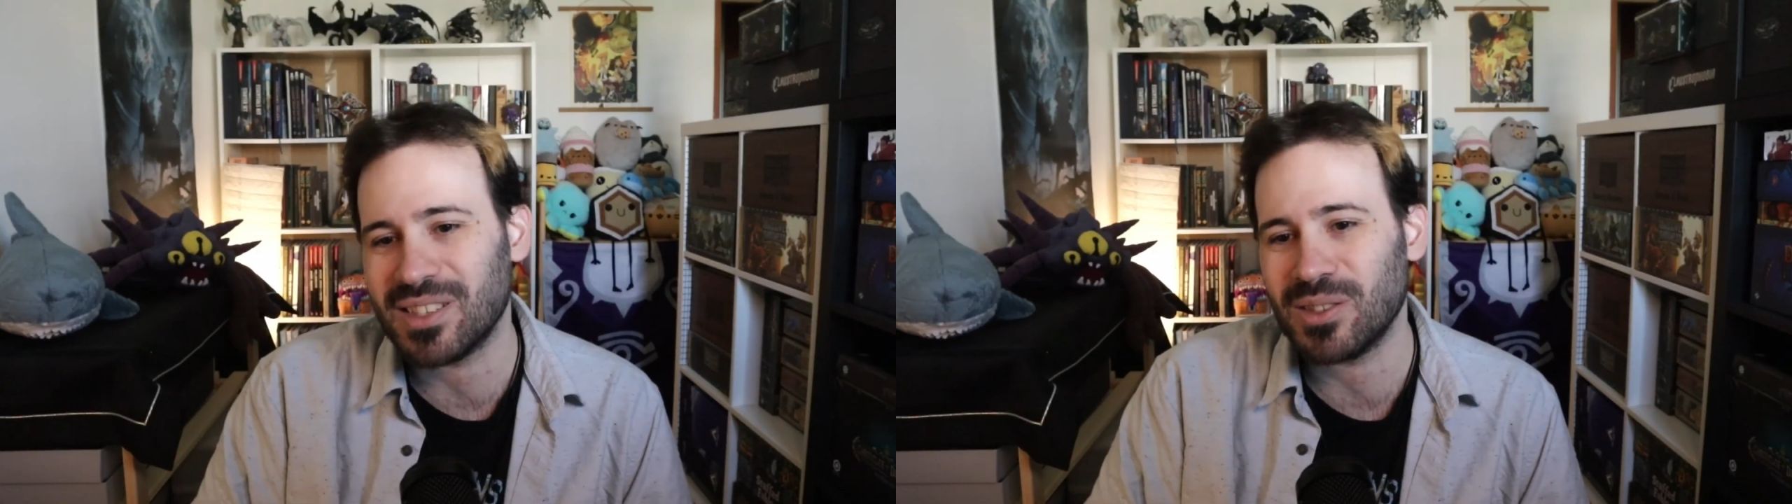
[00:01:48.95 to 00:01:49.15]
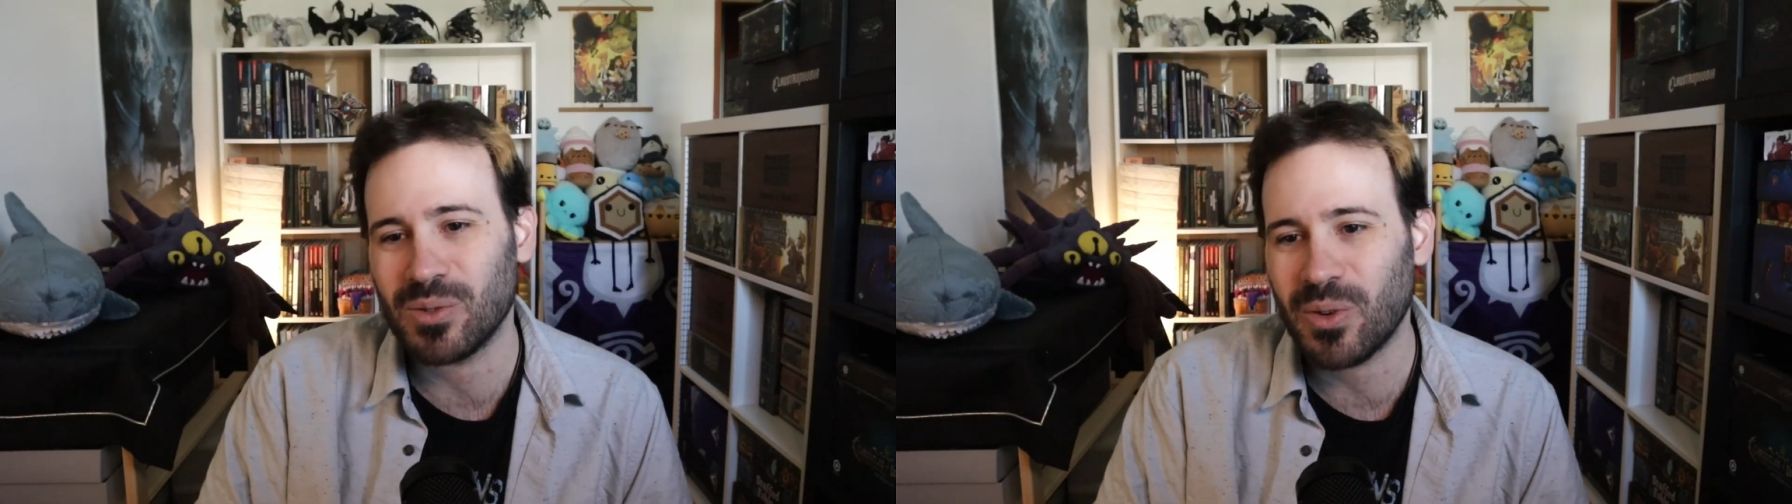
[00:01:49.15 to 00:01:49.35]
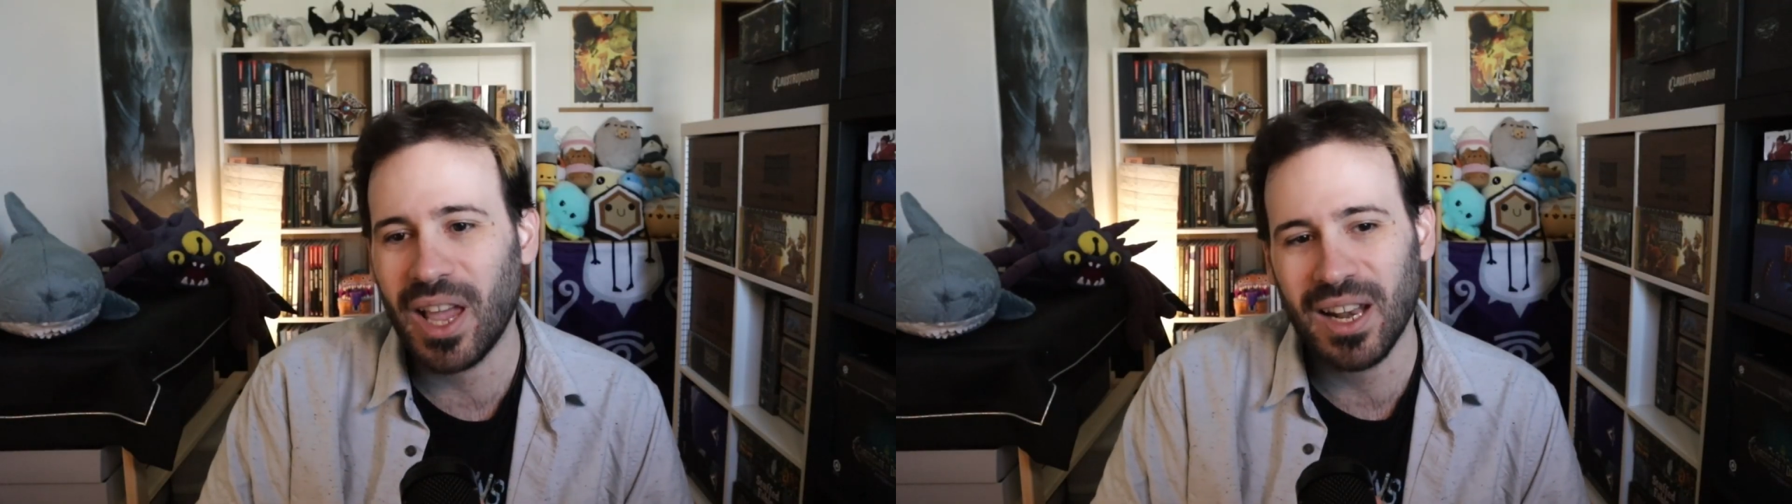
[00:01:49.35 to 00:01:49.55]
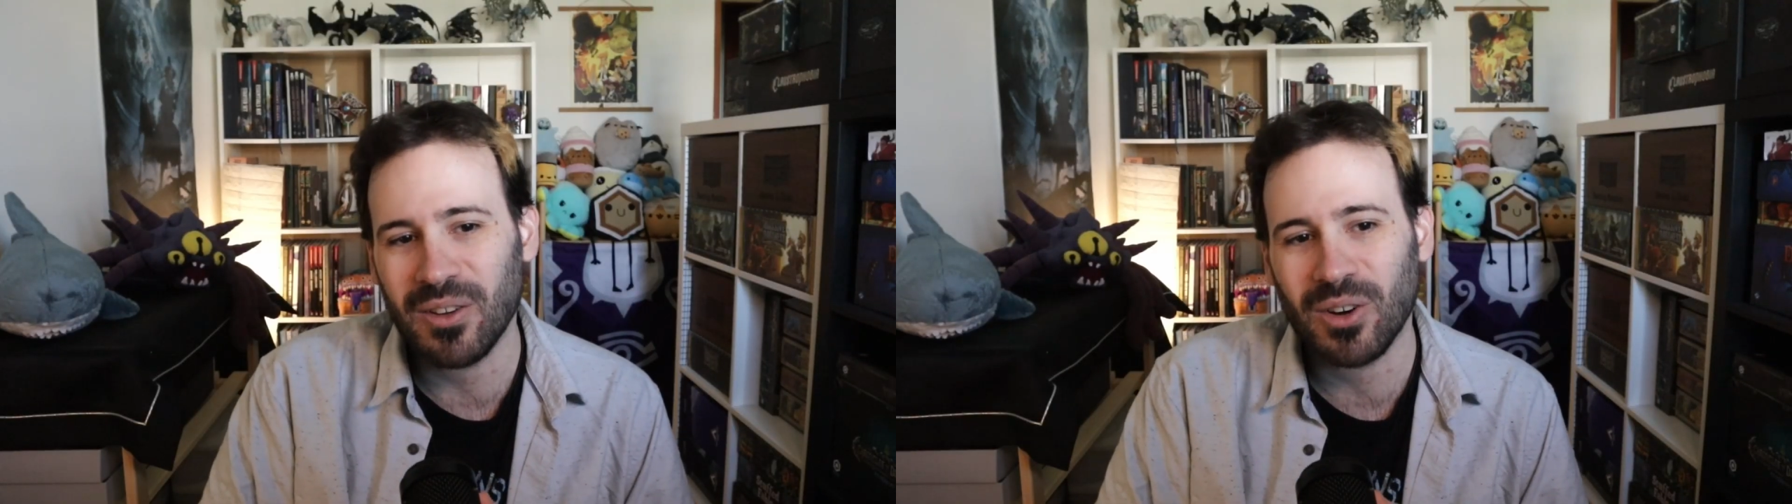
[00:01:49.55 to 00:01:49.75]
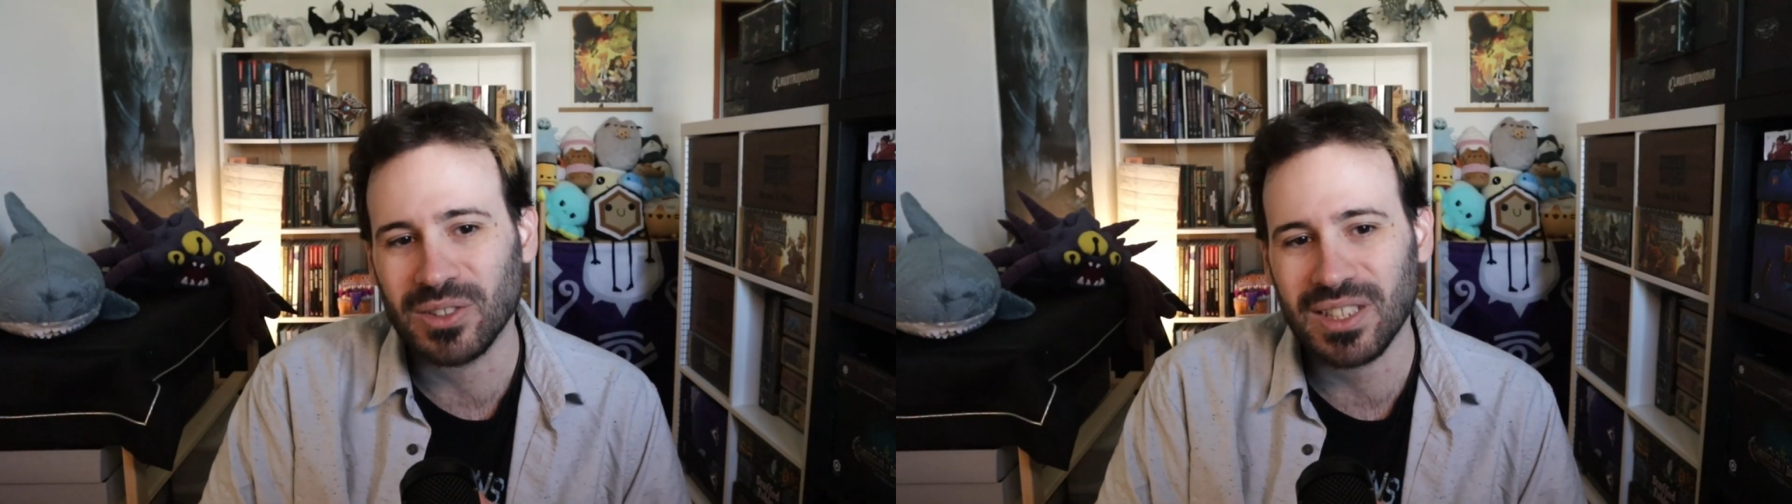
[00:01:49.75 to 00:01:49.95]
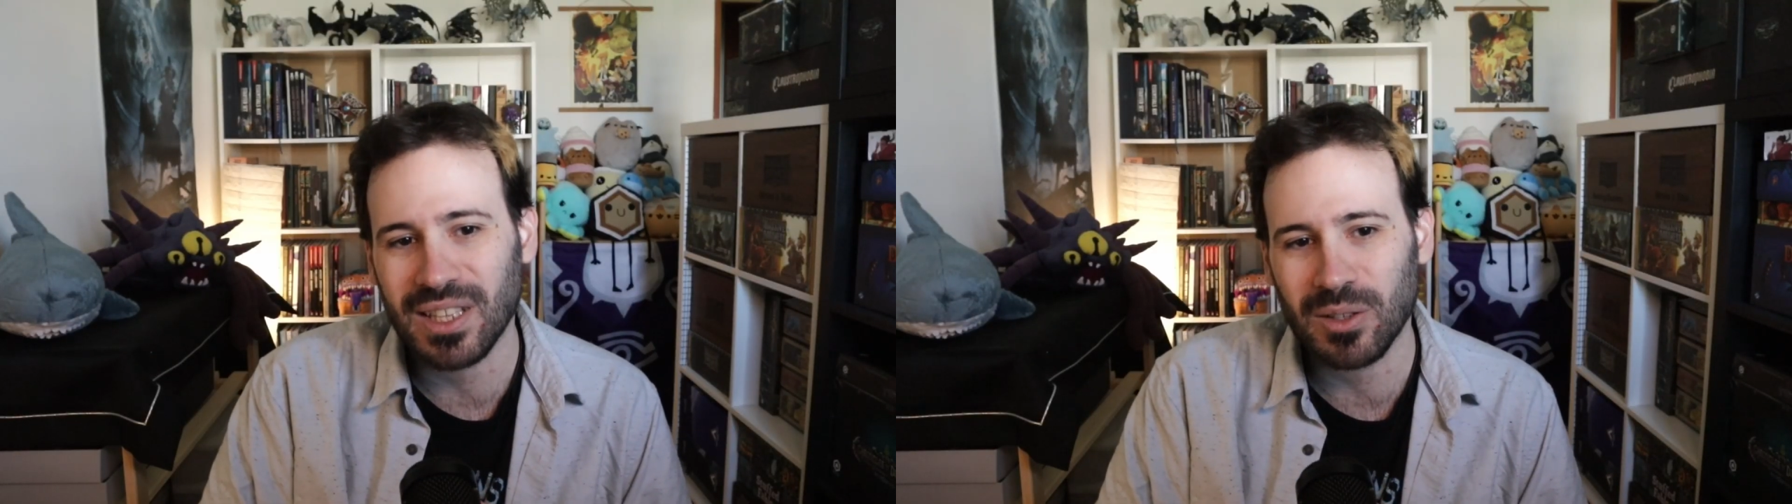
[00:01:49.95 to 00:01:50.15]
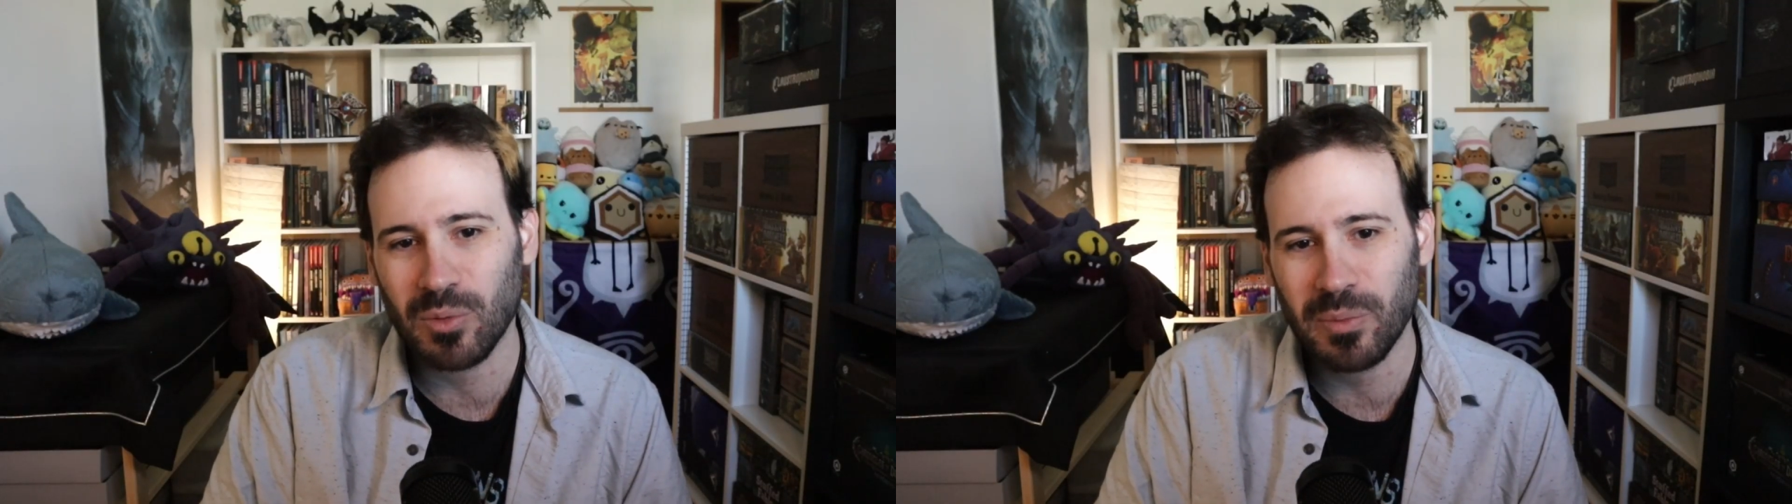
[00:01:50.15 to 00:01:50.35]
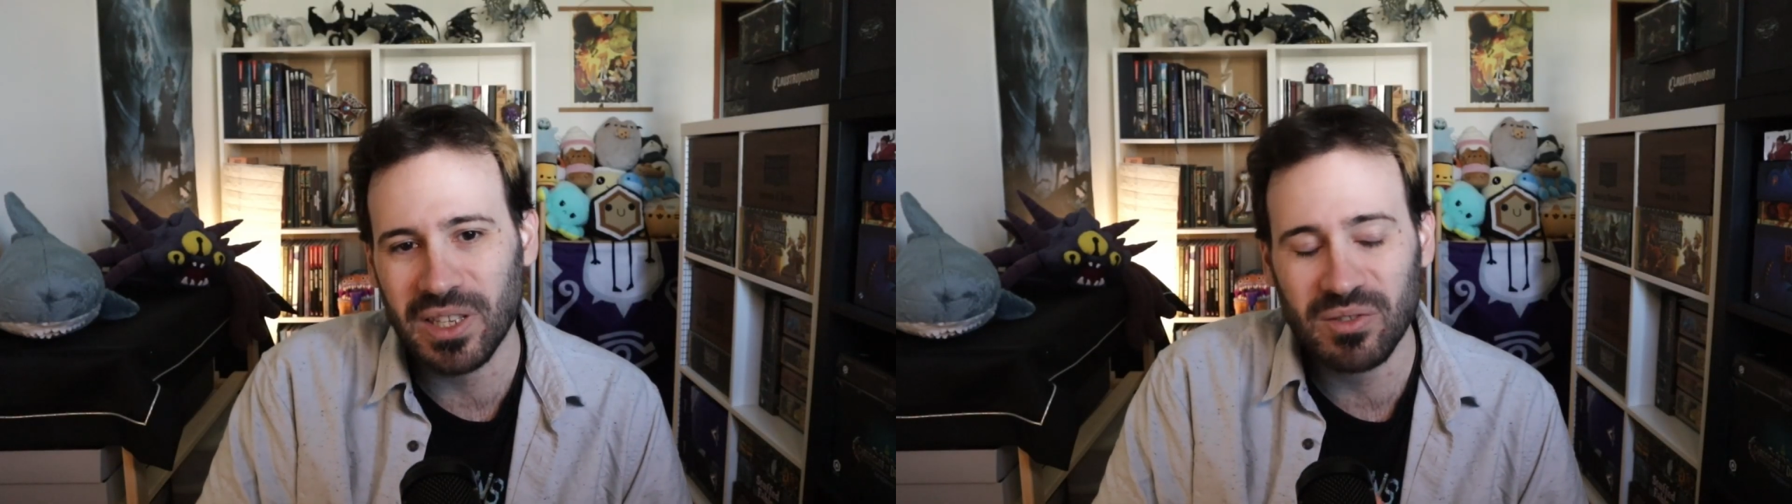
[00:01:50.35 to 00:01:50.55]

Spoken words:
into creating content that would be